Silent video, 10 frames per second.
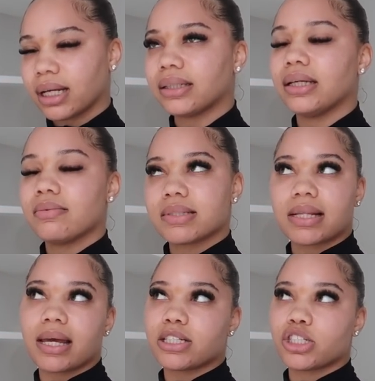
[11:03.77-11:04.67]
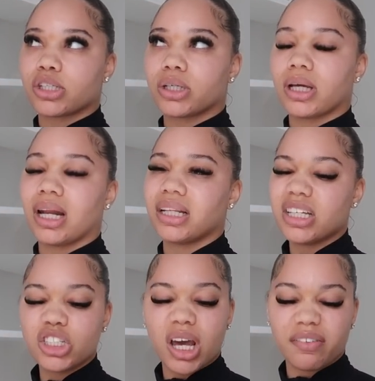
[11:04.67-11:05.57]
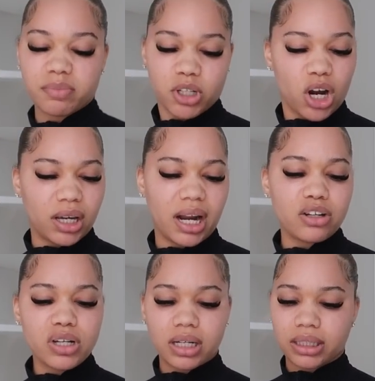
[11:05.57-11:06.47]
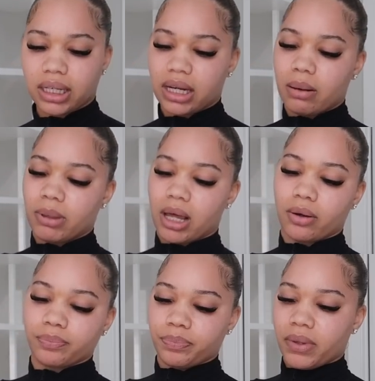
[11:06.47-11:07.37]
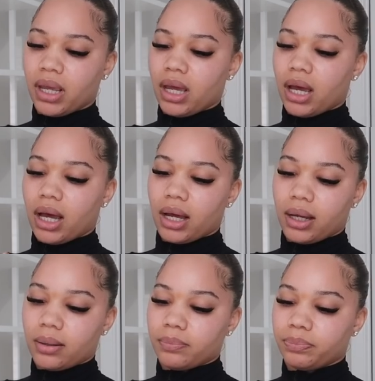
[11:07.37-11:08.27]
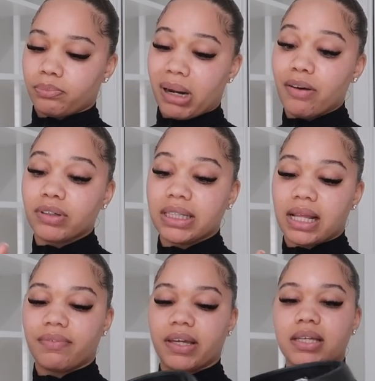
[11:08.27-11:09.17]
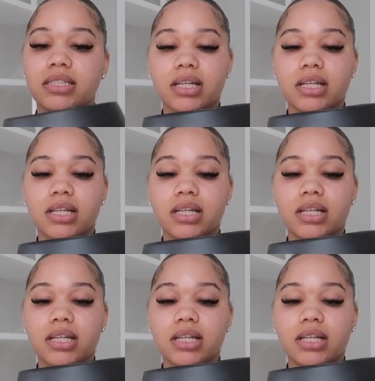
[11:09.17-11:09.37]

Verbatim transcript: I think it was last year and I think she got it from Target. I'll try to link it down below. Um, but I really love it.